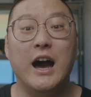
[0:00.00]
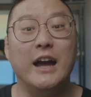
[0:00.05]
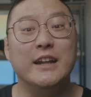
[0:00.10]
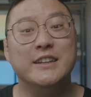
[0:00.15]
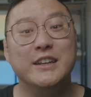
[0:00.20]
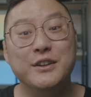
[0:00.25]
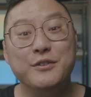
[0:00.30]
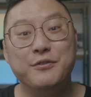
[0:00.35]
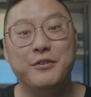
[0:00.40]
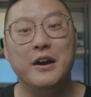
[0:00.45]
I
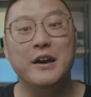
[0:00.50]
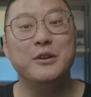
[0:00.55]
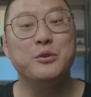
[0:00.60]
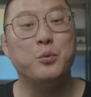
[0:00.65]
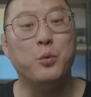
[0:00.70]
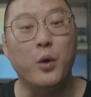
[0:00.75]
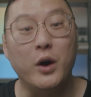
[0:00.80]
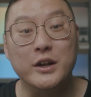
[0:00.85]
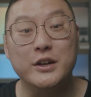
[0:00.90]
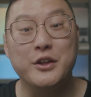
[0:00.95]
did
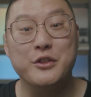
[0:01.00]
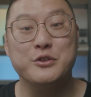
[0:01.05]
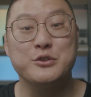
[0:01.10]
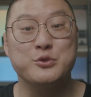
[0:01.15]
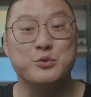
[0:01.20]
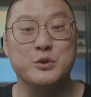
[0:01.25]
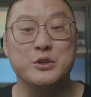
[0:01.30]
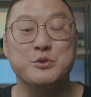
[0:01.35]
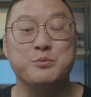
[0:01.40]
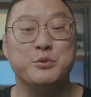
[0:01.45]
find one other
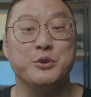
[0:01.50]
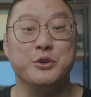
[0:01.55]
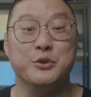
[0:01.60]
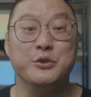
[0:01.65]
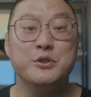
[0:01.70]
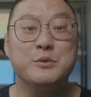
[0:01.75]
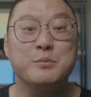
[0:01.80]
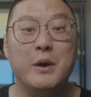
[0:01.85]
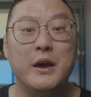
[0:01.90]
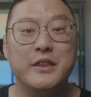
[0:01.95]
switch
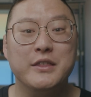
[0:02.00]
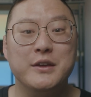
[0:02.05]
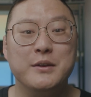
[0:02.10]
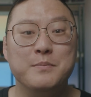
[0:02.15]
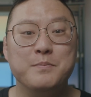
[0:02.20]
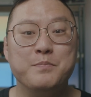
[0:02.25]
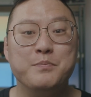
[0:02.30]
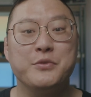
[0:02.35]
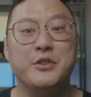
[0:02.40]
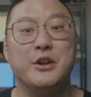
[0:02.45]
produced by
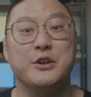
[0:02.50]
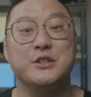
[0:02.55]
them, their